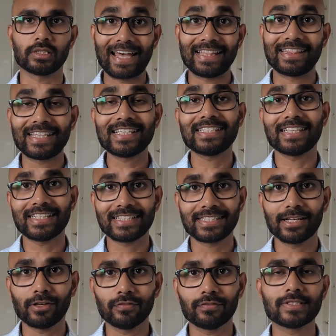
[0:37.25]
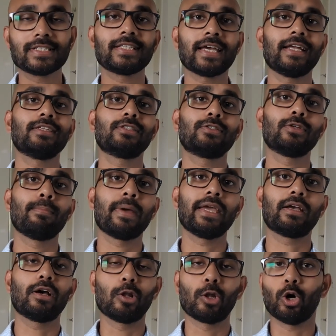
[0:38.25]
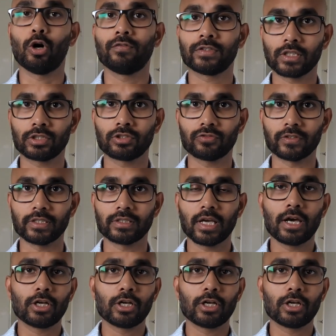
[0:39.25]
And this itself tends to make a lot of stutterers